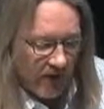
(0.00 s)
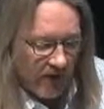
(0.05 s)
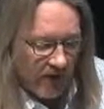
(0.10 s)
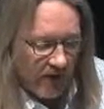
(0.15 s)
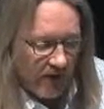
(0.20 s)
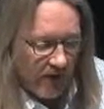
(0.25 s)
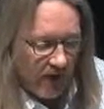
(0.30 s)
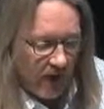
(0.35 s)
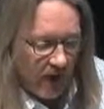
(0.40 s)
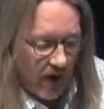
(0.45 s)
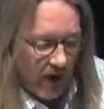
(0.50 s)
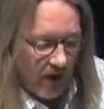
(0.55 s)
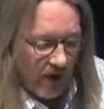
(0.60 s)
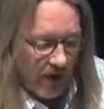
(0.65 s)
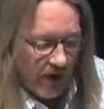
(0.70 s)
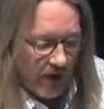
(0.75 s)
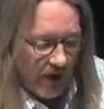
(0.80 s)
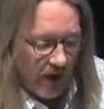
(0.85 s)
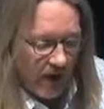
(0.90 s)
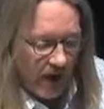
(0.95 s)
this
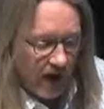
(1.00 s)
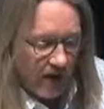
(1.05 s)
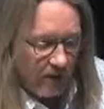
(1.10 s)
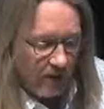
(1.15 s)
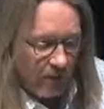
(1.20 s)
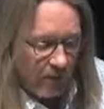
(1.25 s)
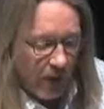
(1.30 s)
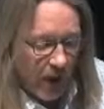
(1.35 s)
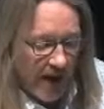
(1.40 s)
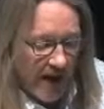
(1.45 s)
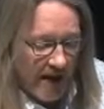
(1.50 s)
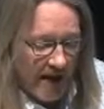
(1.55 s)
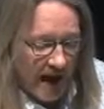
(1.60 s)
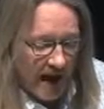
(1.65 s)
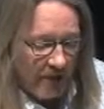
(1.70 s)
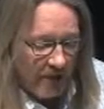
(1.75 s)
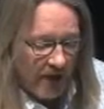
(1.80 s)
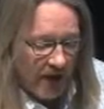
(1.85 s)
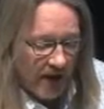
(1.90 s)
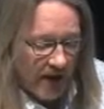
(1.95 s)
large, bright
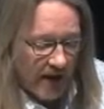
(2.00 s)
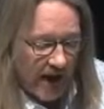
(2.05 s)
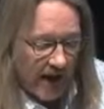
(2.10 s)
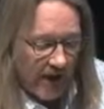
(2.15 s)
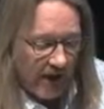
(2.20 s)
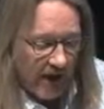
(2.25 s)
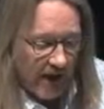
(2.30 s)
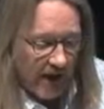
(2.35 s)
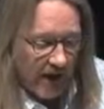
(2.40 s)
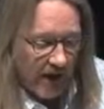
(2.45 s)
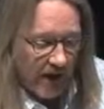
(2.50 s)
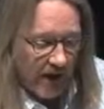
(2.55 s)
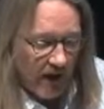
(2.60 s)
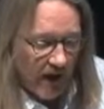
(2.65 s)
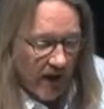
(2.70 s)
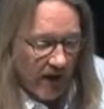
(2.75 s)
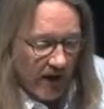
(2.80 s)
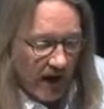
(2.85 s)
object down here.